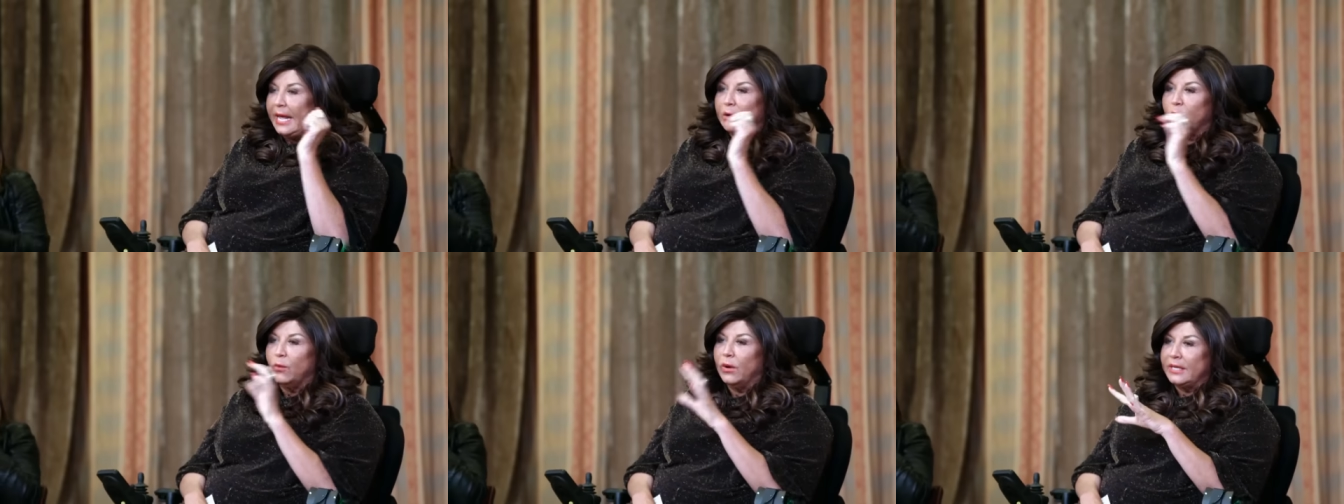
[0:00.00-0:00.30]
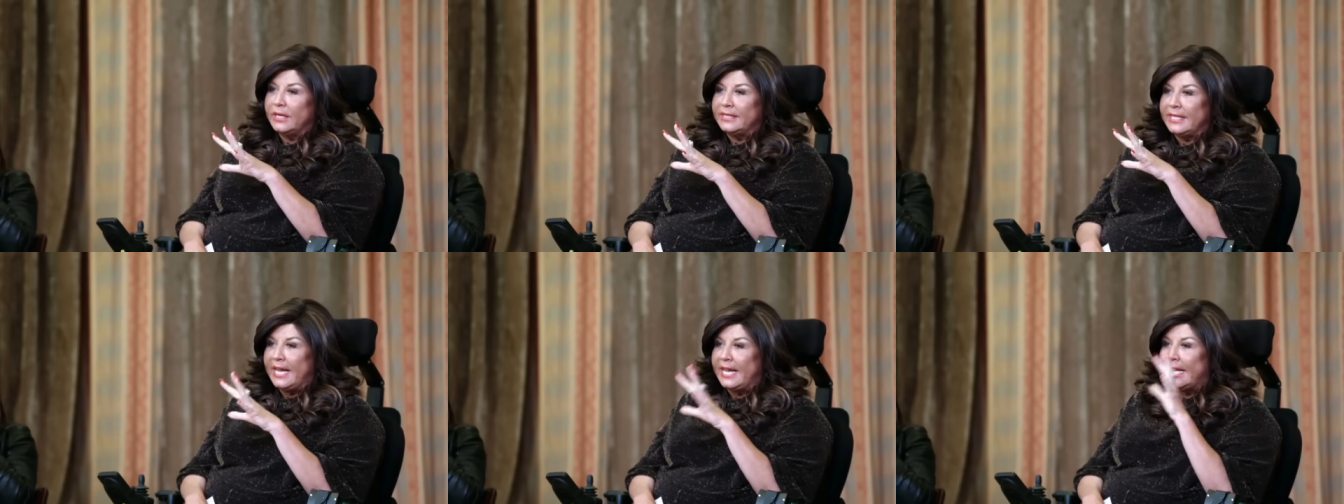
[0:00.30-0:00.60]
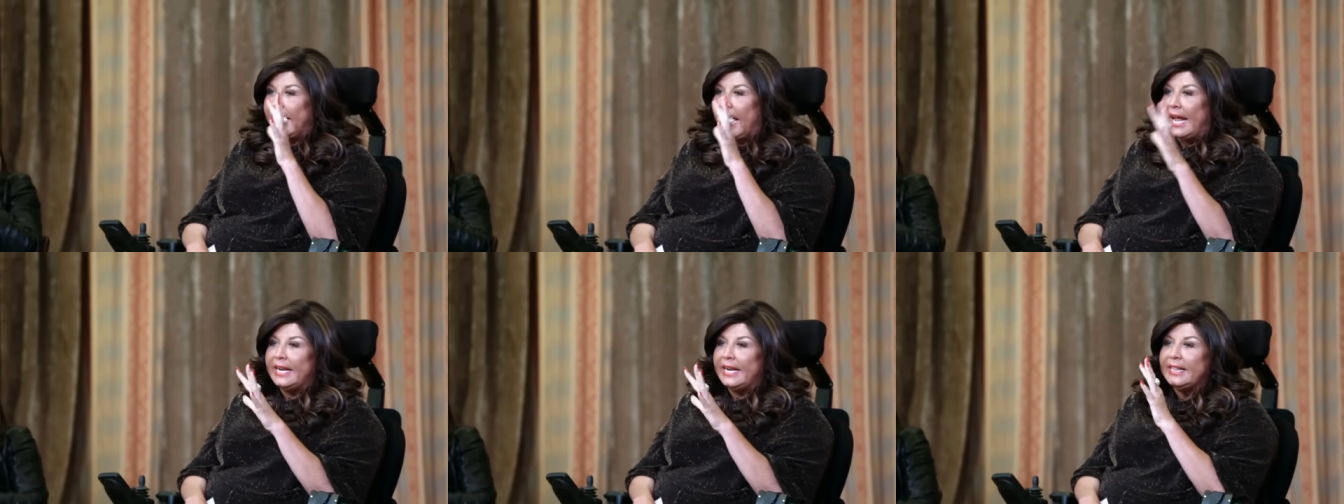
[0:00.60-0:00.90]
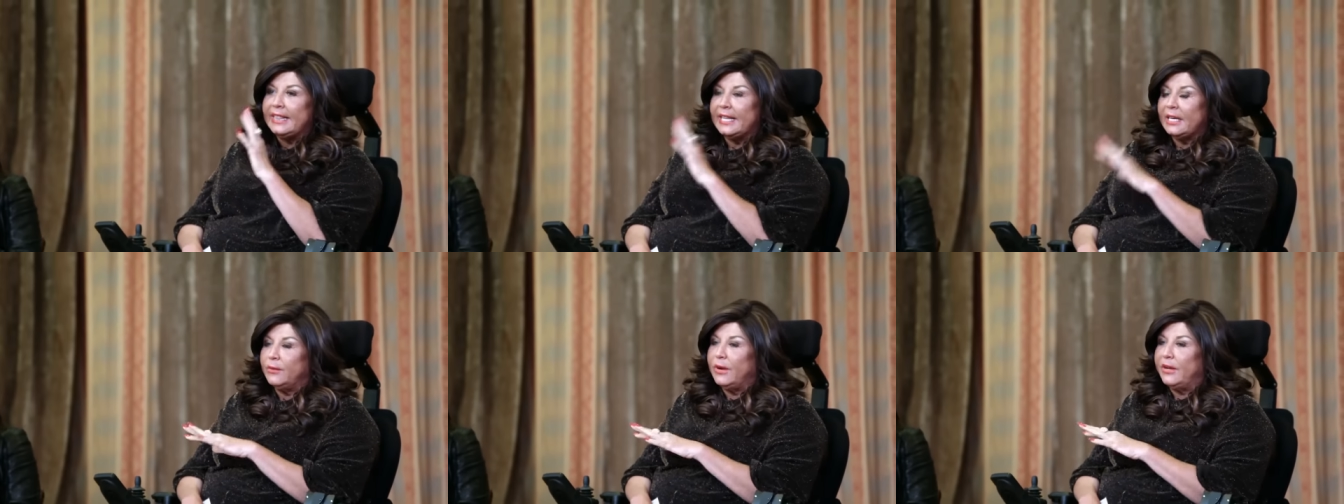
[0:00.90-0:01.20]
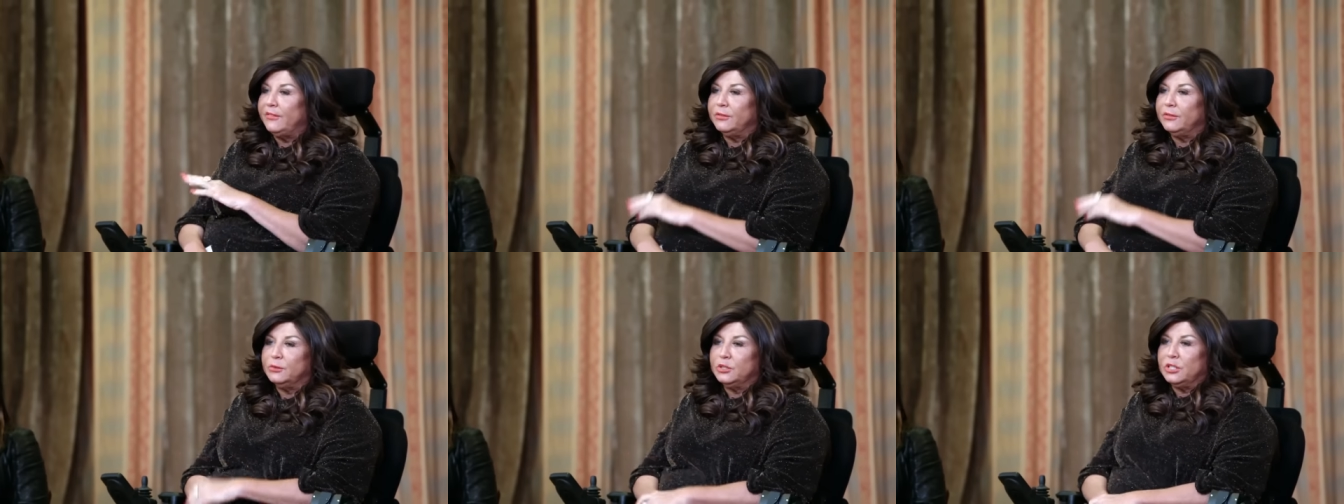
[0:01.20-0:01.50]
I don't want to take anything
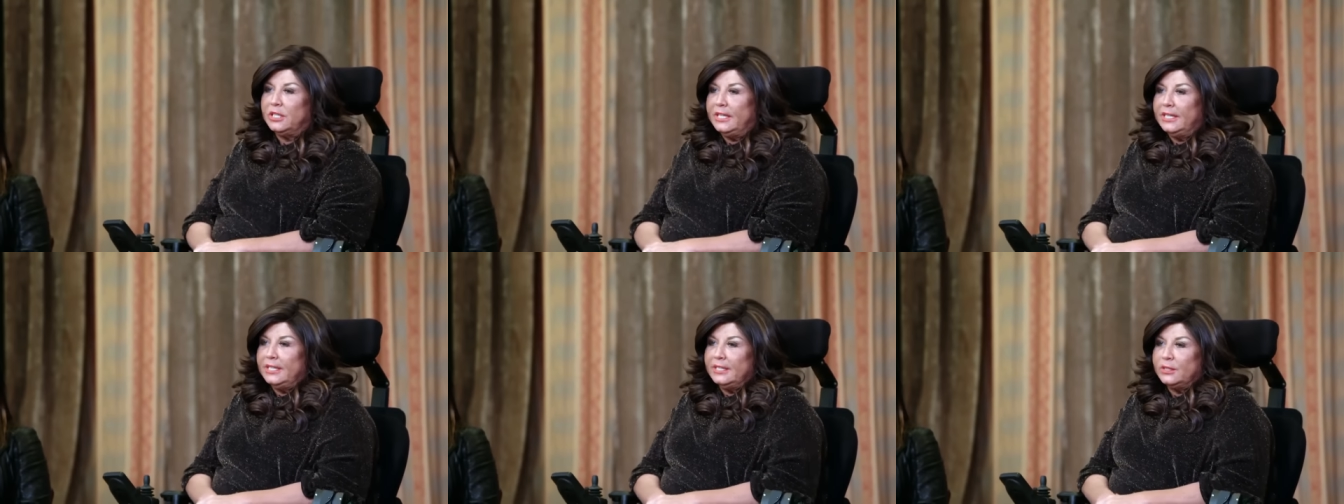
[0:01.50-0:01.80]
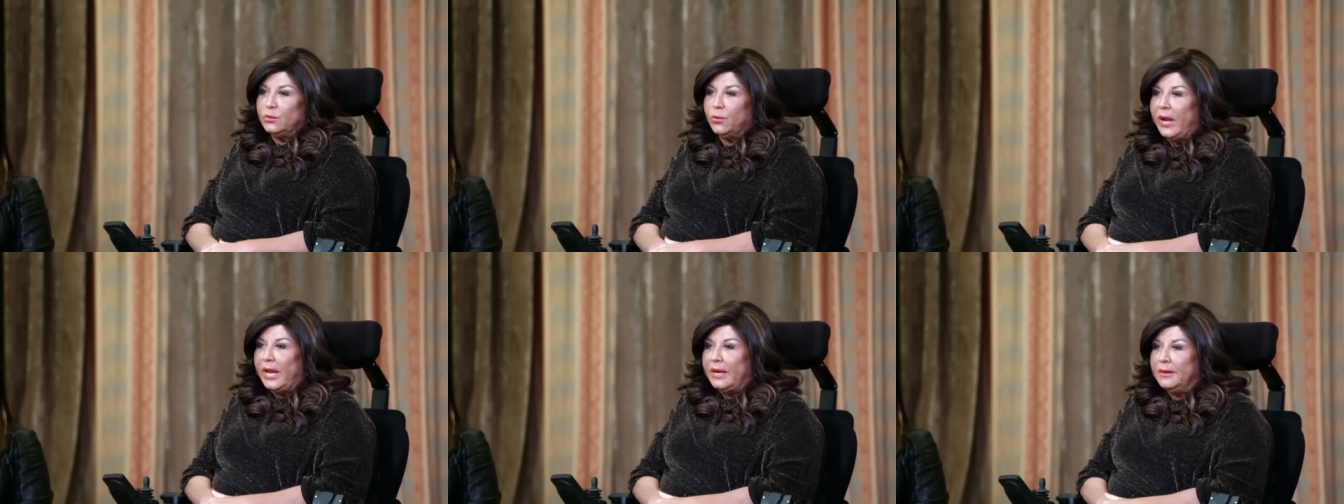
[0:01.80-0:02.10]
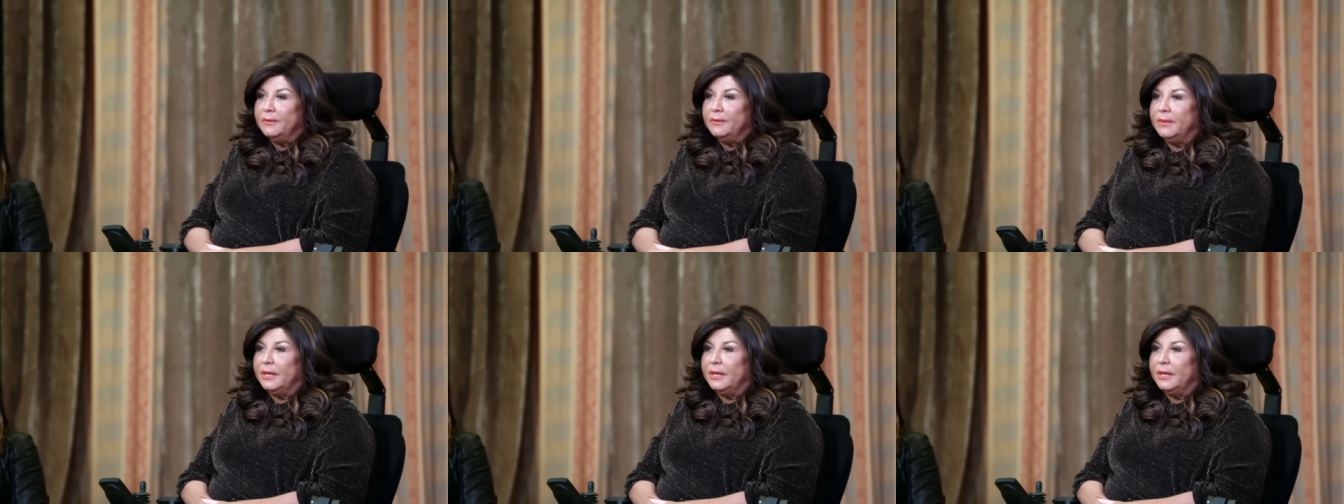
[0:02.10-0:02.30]
away from Giannina's win,